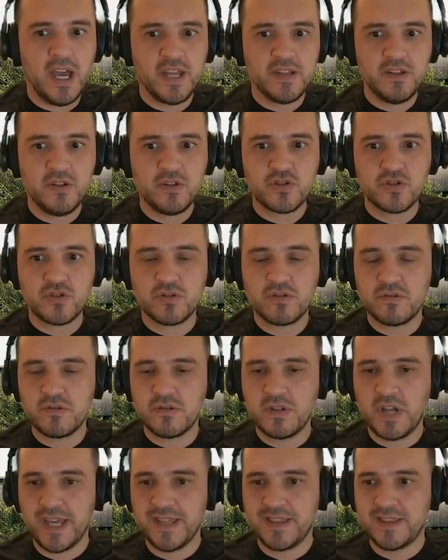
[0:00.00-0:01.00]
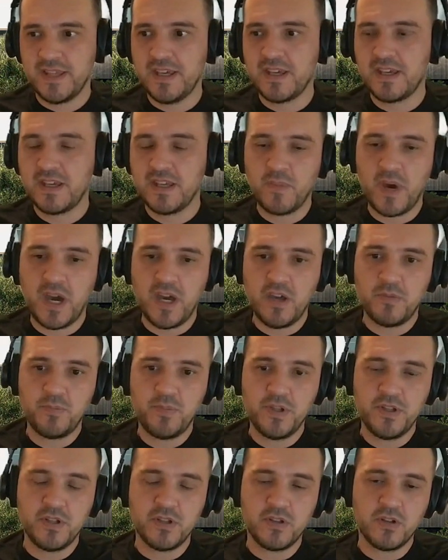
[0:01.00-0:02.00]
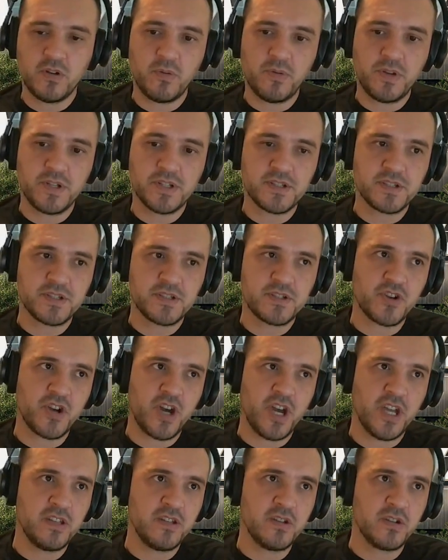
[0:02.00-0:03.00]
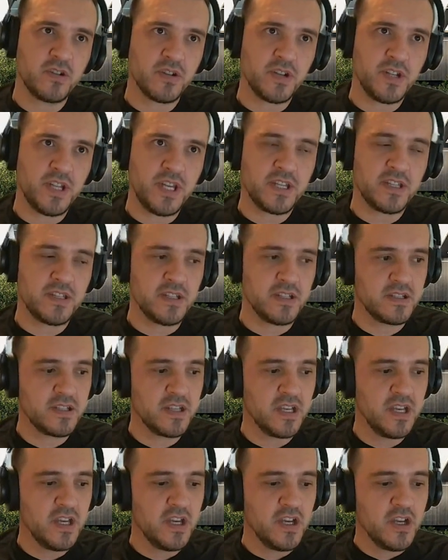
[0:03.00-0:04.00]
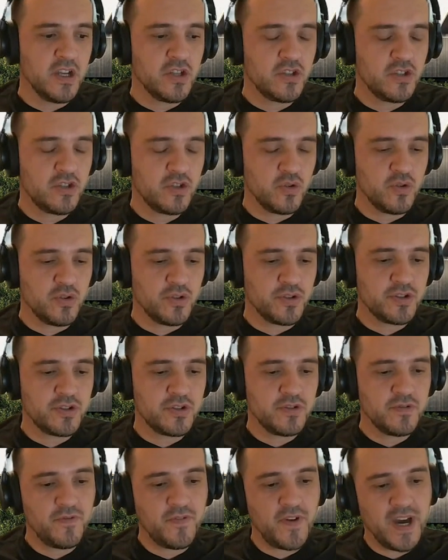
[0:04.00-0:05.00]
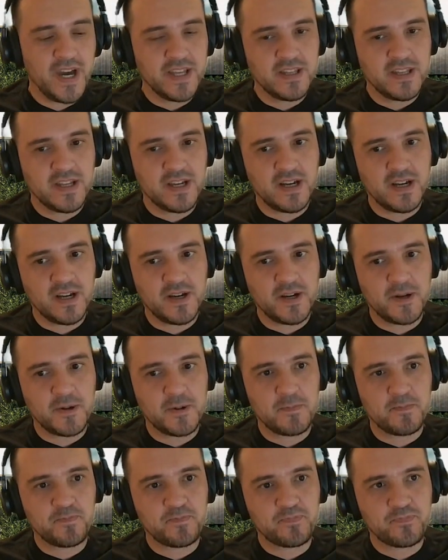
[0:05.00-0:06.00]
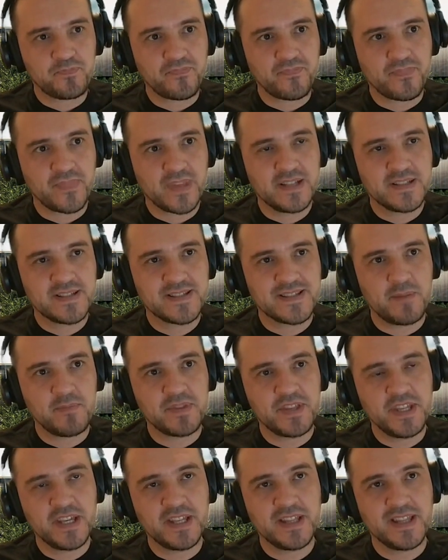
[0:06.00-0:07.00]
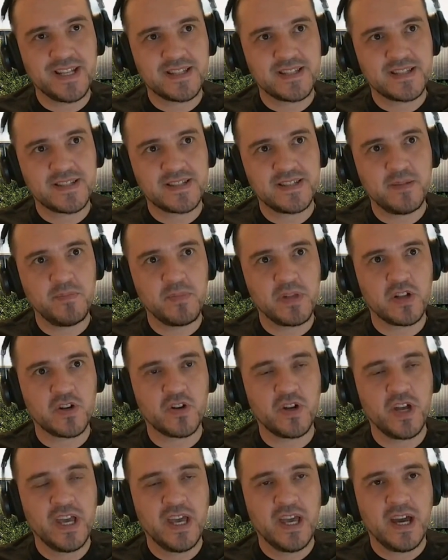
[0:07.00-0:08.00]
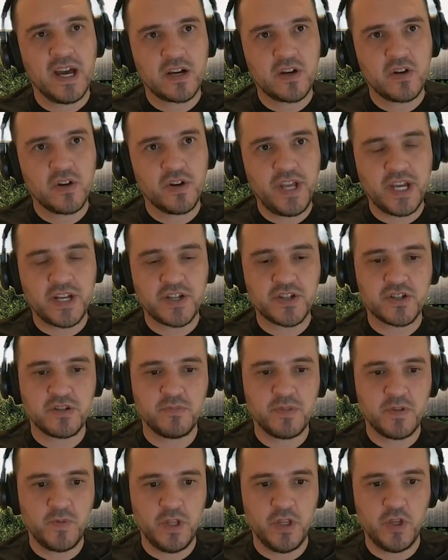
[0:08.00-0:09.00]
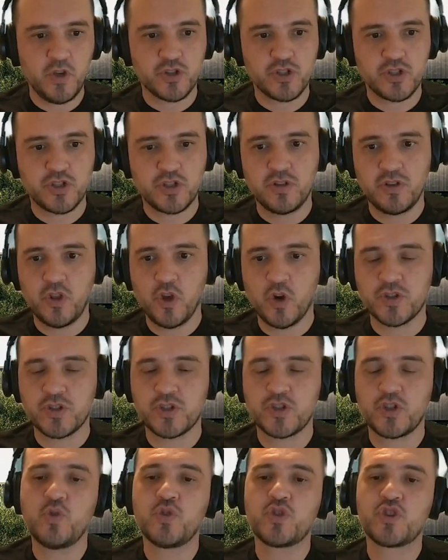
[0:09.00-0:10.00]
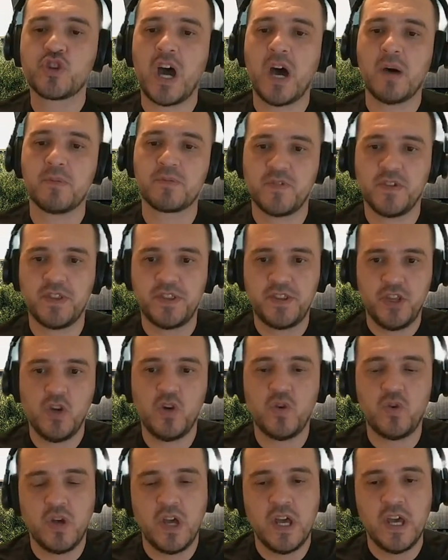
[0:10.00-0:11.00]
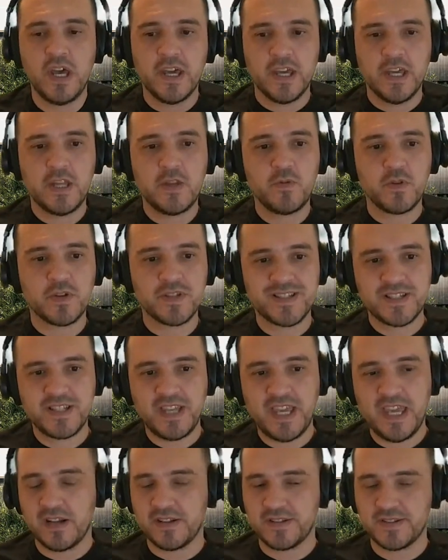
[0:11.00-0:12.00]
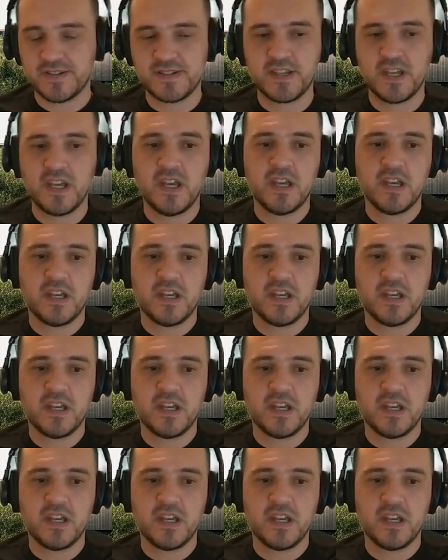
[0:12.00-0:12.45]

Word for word: And you should, I think, in my opinion, always try to connect it to find. Um, something that's similar, a connection between those, those two jobs. With you, it was sales.